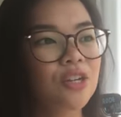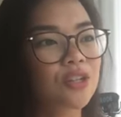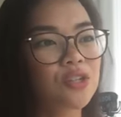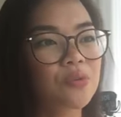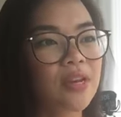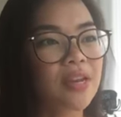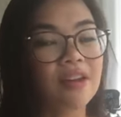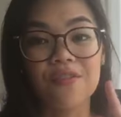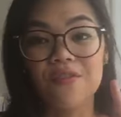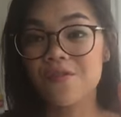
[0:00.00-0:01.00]
doing
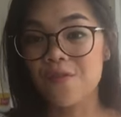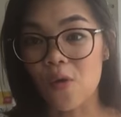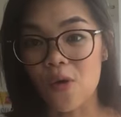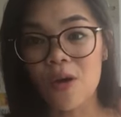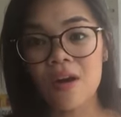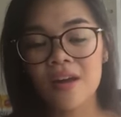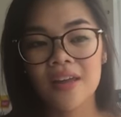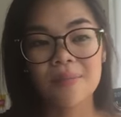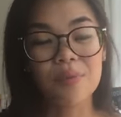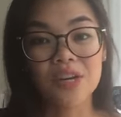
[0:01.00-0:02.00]
4
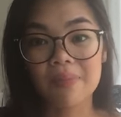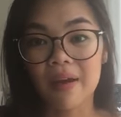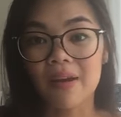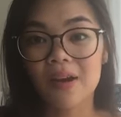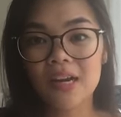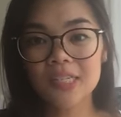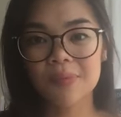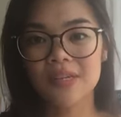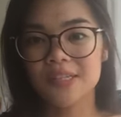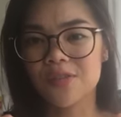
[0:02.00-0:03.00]
body paragraphs
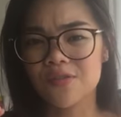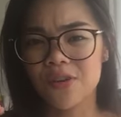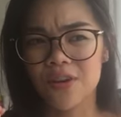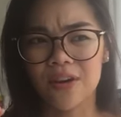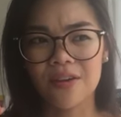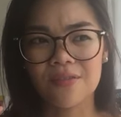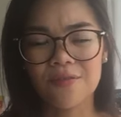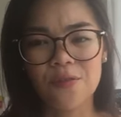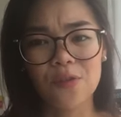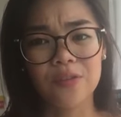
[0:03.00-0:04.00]
because you've got
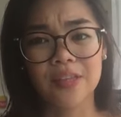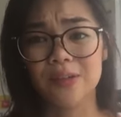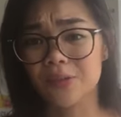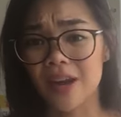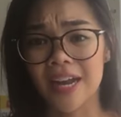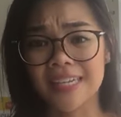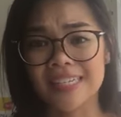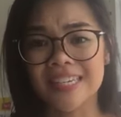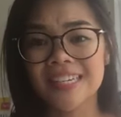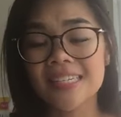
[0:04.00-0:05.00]
4 really good
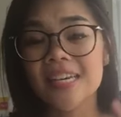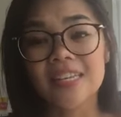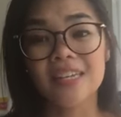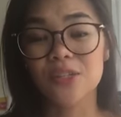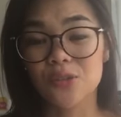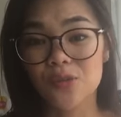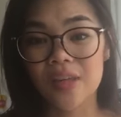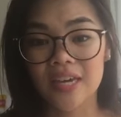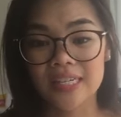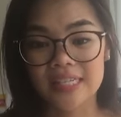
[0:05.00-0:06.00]
ideas, then do that
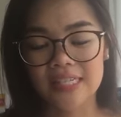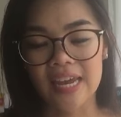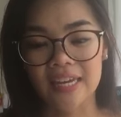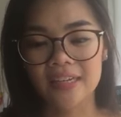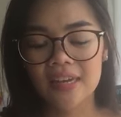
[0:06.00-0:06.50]
instead.